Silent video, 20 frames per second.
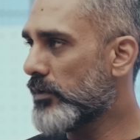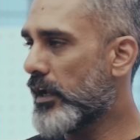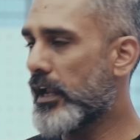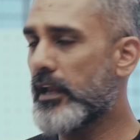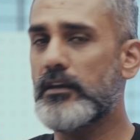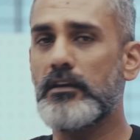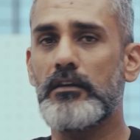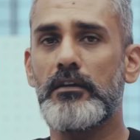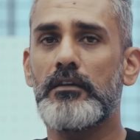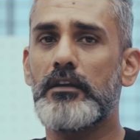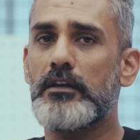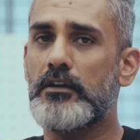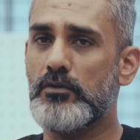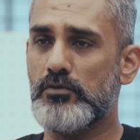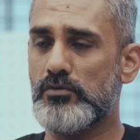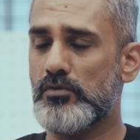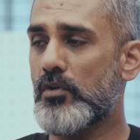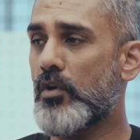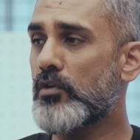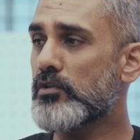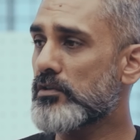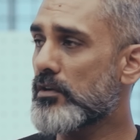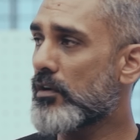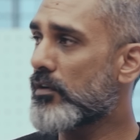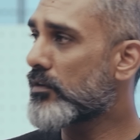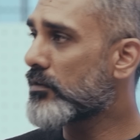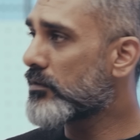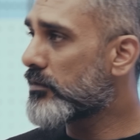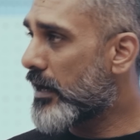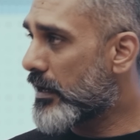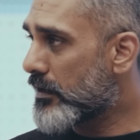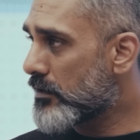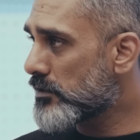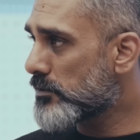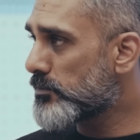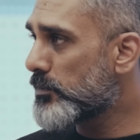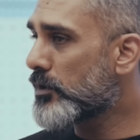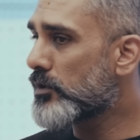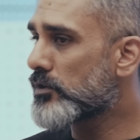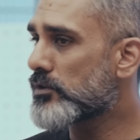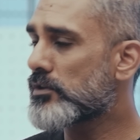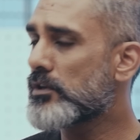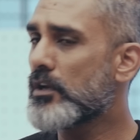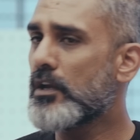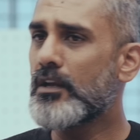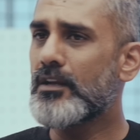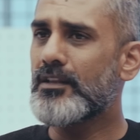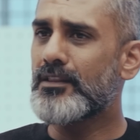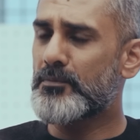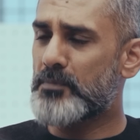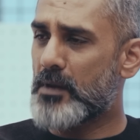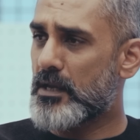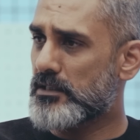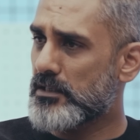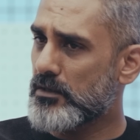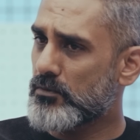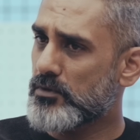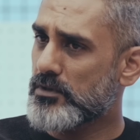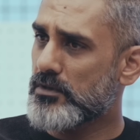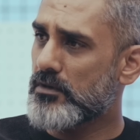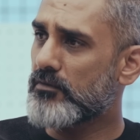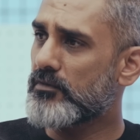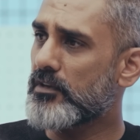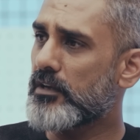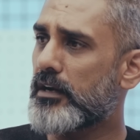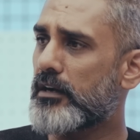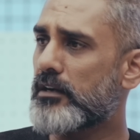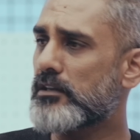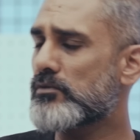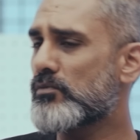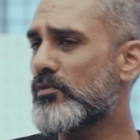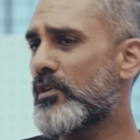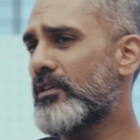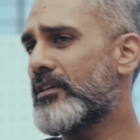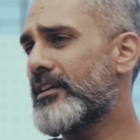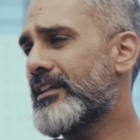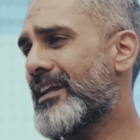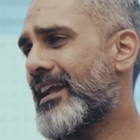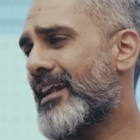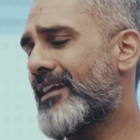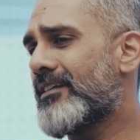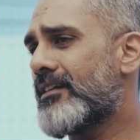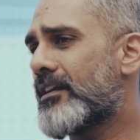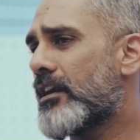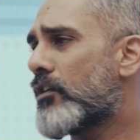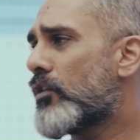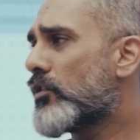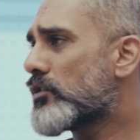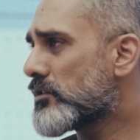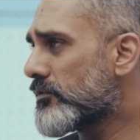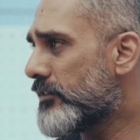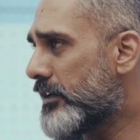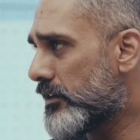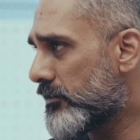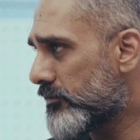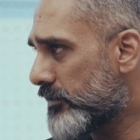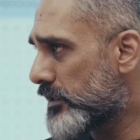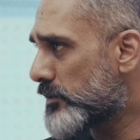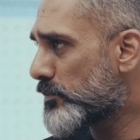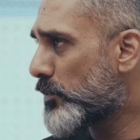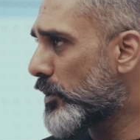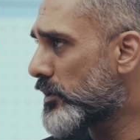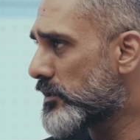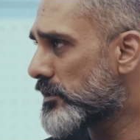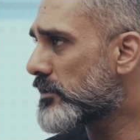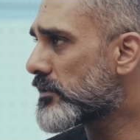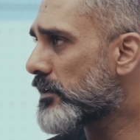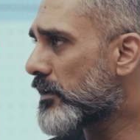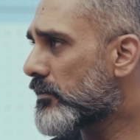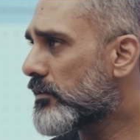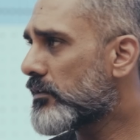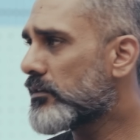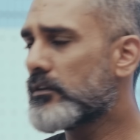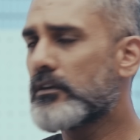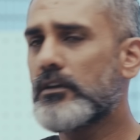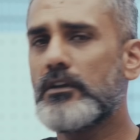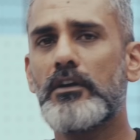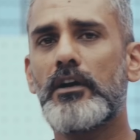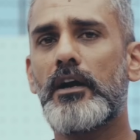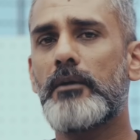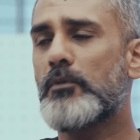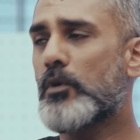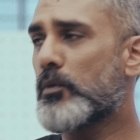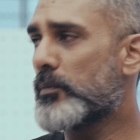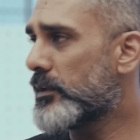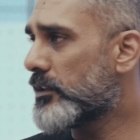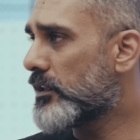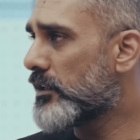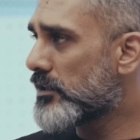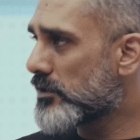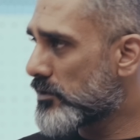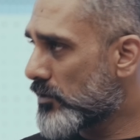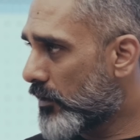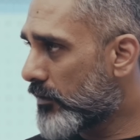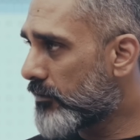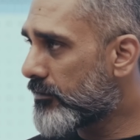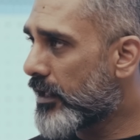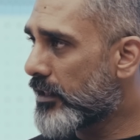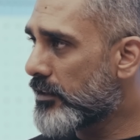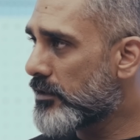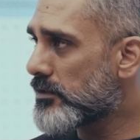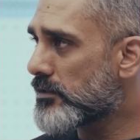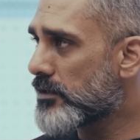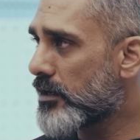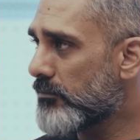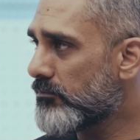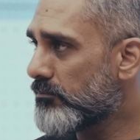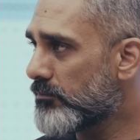And it used to cause a lot of rattles because the plastic wasn't of the greatest quality and it had lots of interface points, etc. I'm hoping that they solve that this time.